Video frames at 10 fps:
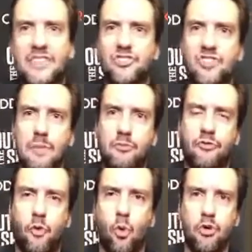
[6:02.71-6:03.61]
except
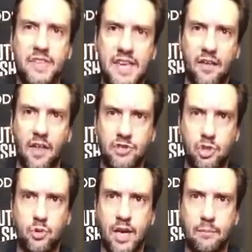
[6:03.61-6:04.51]
for the
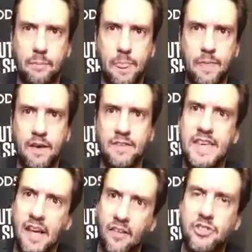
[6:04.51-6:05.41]
LSU game?
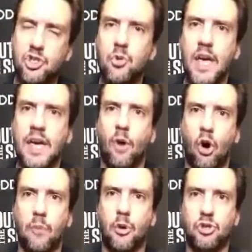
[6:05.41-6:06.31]
The LSU game,
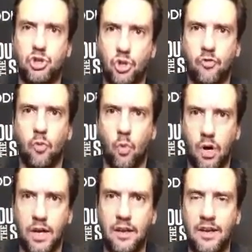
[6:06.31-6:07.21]
Auburn should have
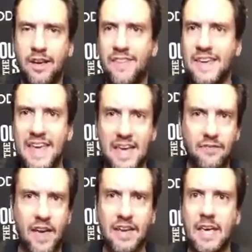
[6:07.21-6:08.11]
won. They
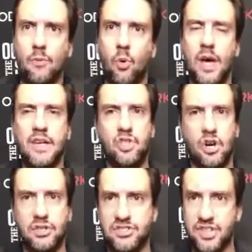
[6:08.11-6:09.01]
gave that game away.
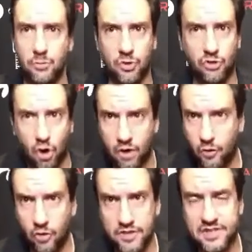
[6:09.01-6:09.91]
Jarrett Stidham was
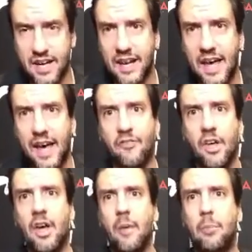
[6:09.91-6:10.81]
awful in the second half.
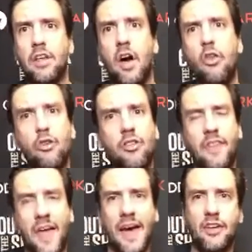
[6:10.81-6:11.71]
But other
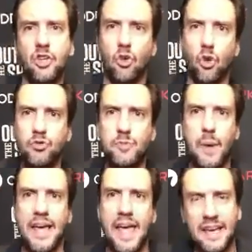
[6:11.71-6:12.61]
than that, you lose
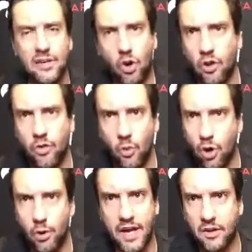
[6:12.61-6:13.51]
by eight on the
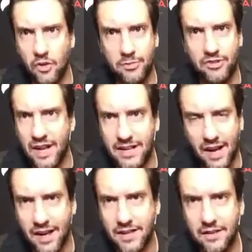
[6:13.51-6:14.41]
road at Clemson at
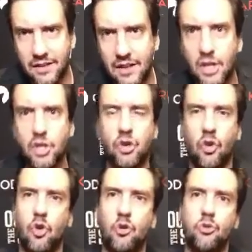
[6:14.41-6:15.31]
night. You
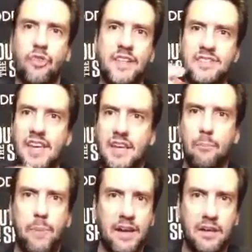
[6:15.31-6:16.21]
lose, let's say,
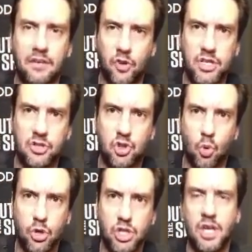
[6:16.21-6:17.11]
competitively to
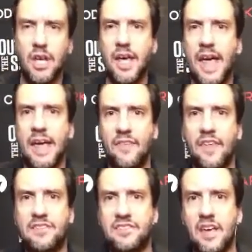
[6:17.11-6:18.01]
Georgia, and
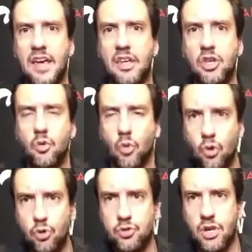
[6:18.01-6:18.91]
let's say you
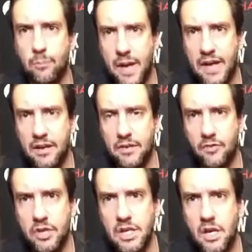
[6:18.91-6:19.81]
lose
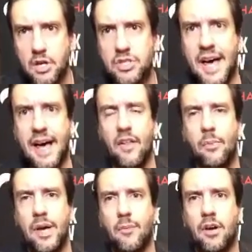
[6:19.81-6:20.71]
competitively to
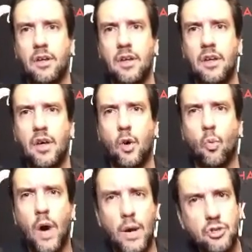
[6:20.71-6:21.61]
Alabama.
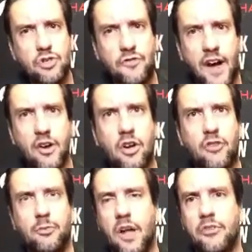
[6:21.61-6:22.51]
Why would you fire
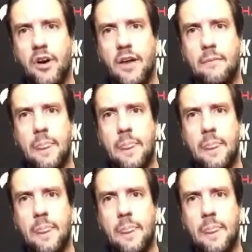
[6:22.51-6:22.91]
Gus Malzahn?